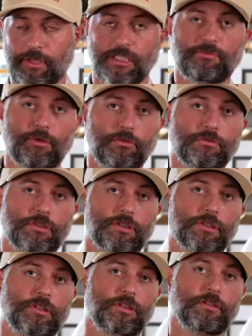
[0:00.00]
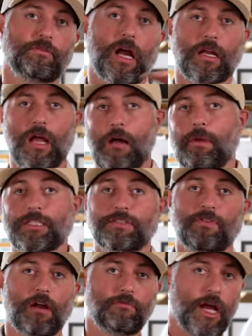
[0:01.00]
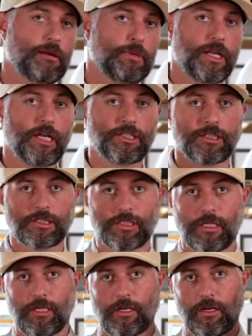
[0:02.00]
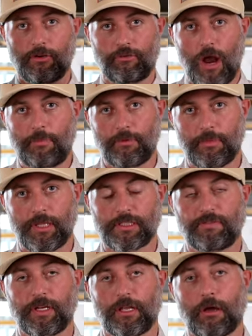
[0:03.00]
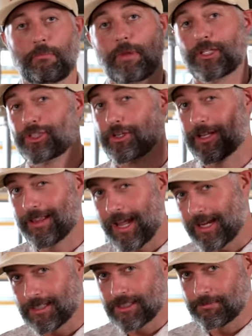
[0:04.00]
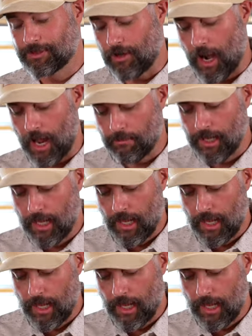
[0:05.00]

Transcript: these boots, you've got comments, you've got recommendations, drop them in this video. Make sure you like and subscribe.